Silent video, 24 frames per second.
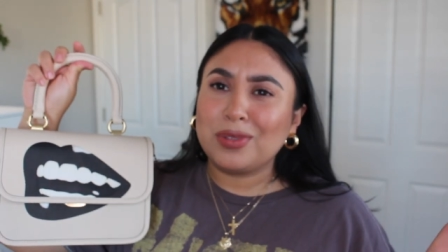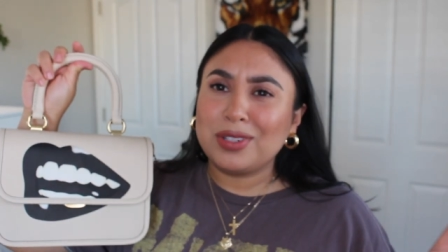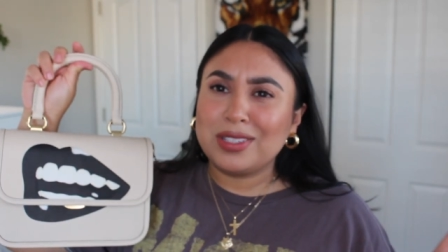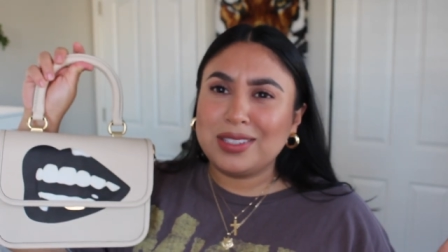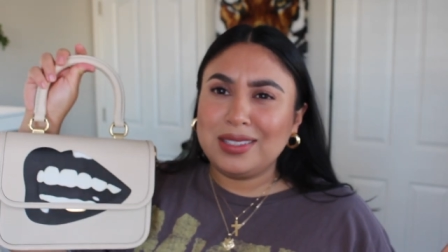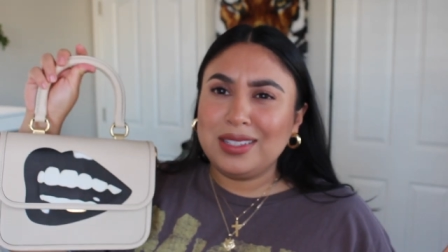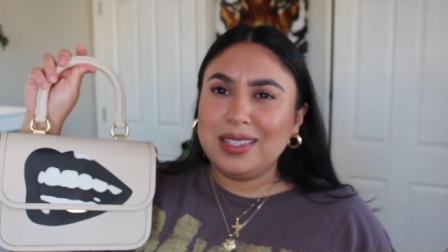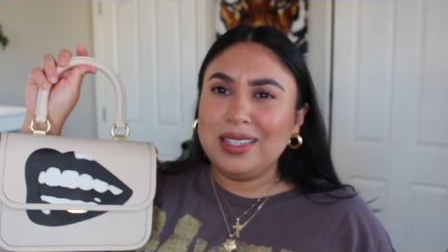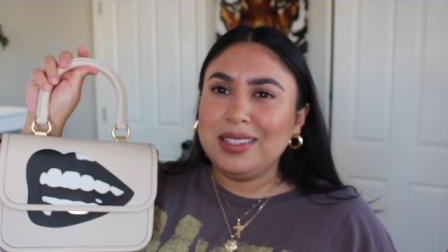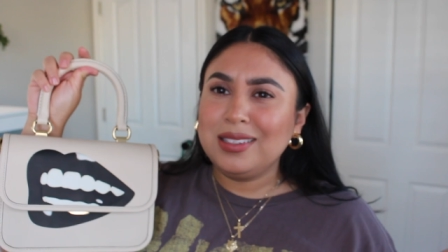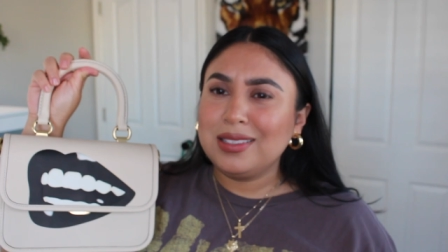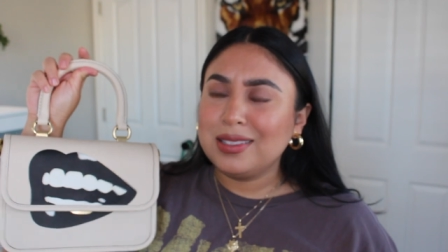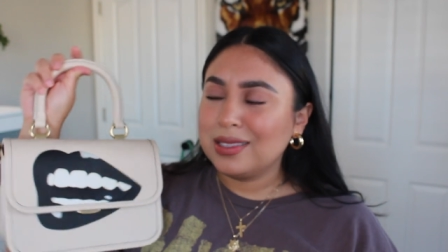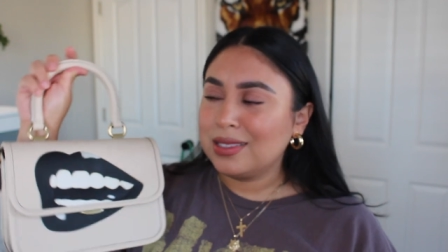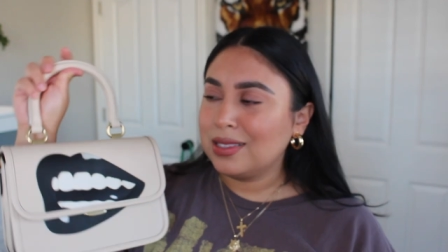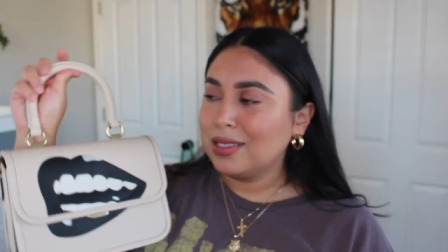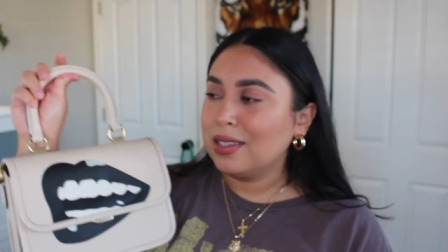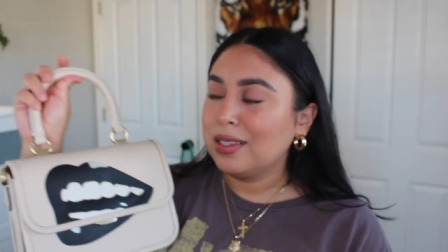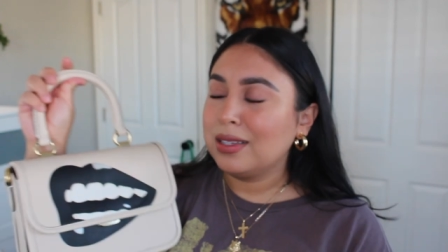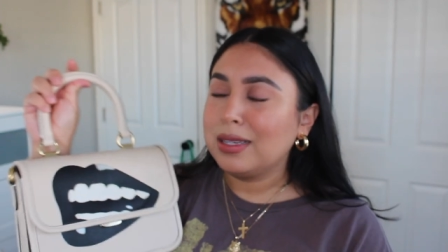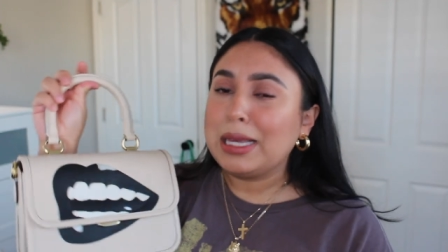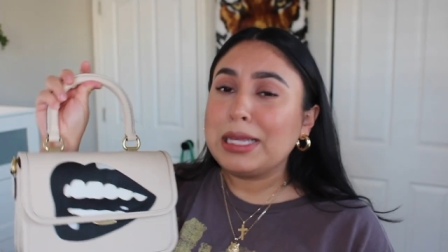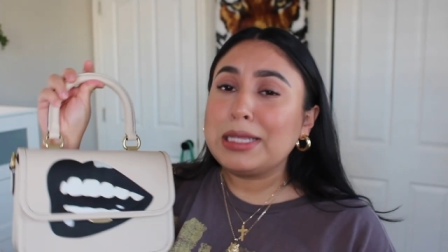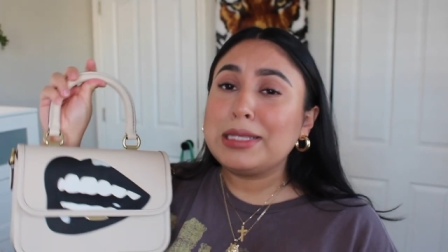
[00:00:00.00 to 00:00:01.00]
receipts,
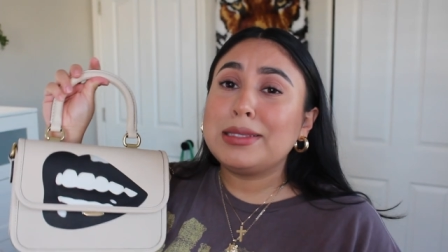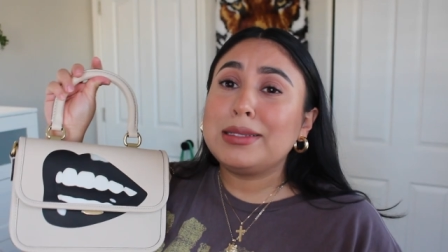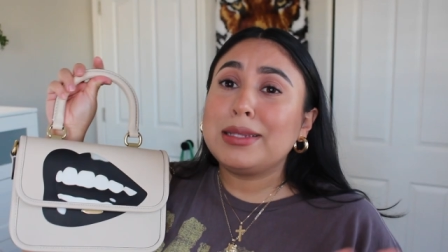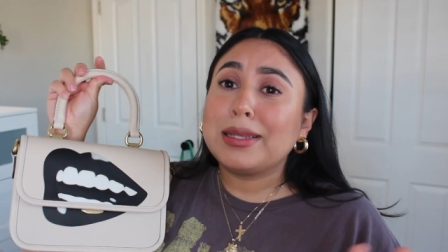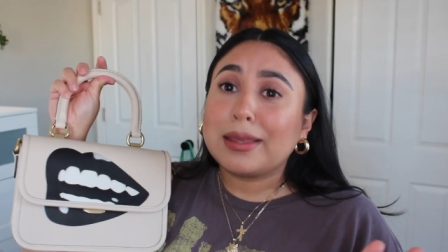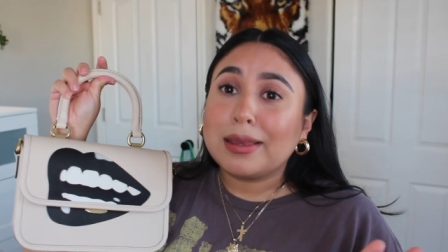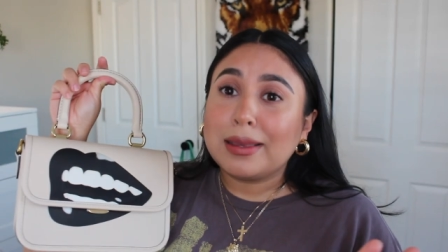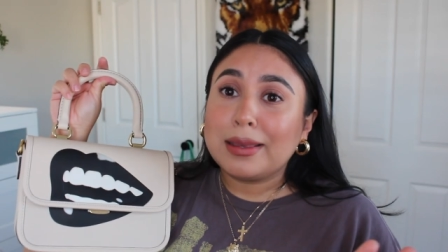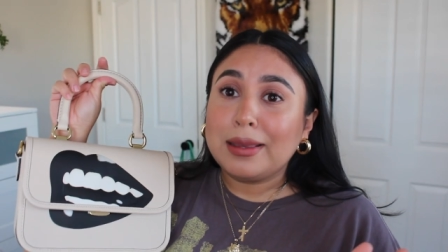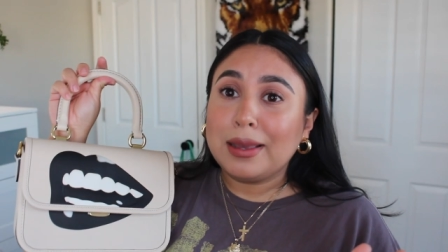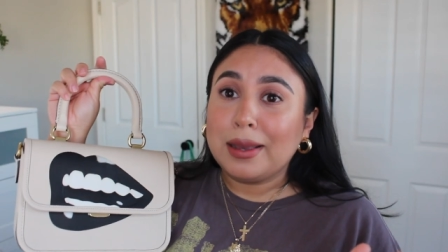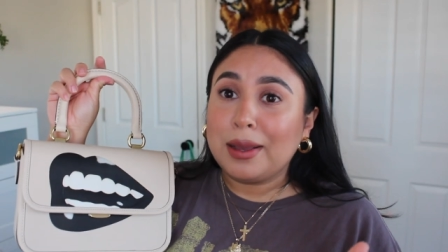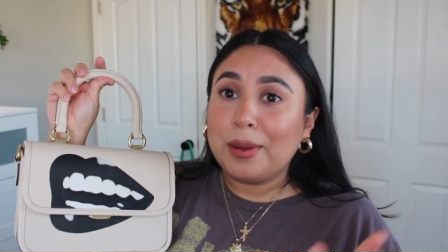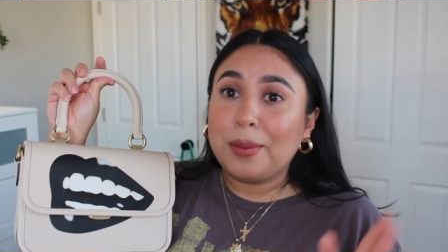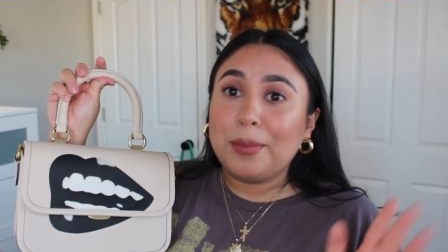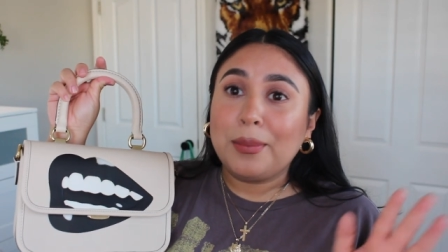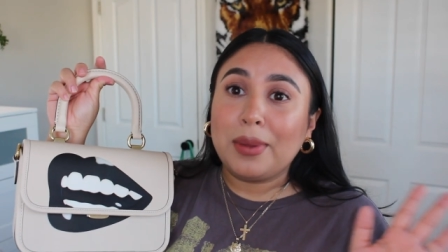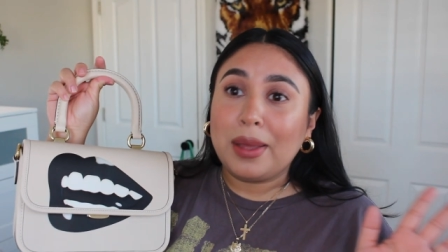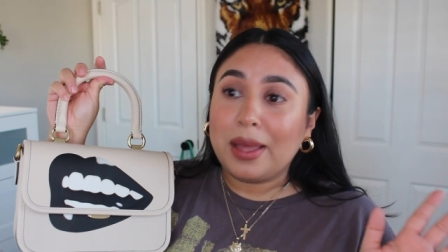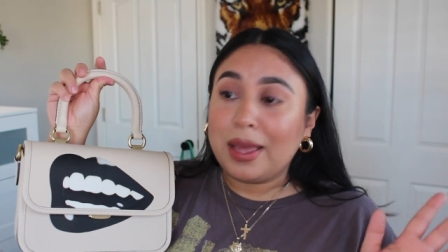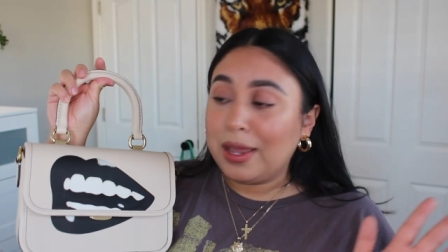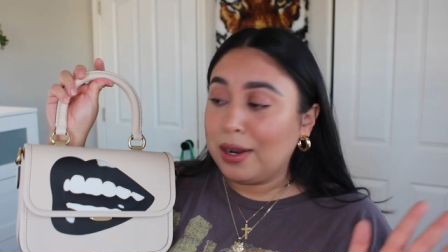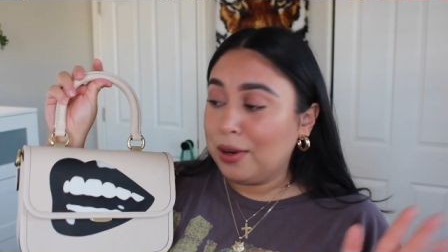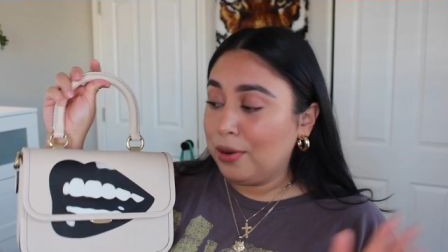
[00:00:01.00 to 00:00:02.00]
a stick of
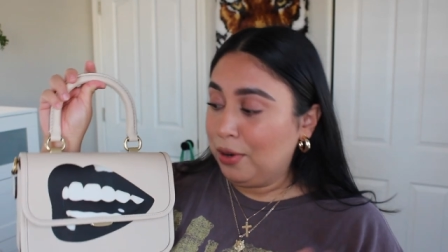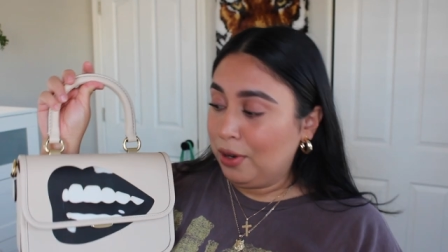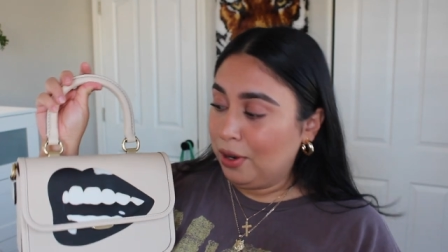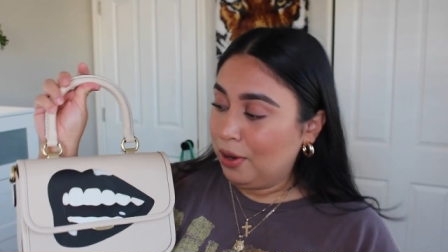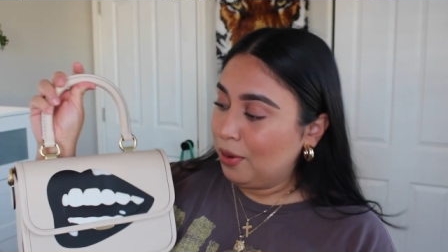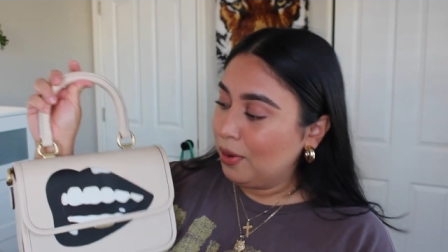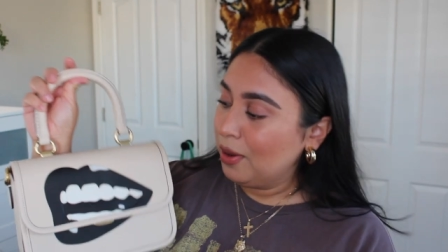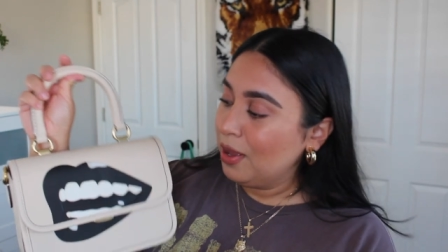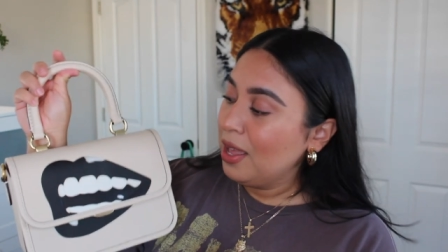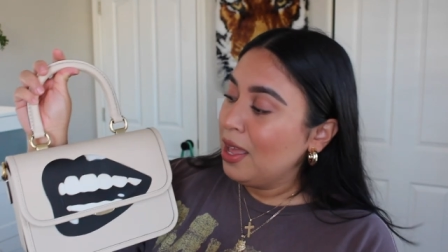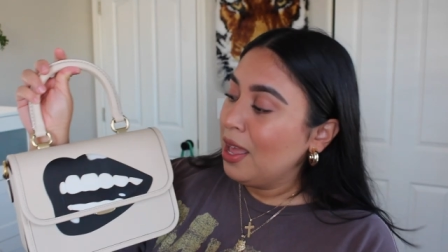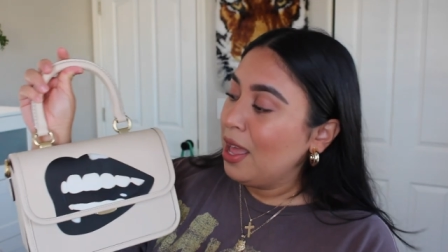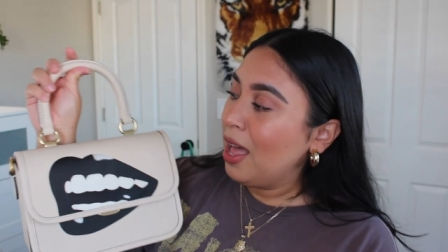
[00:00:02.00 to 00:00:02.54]
gum, I don't know.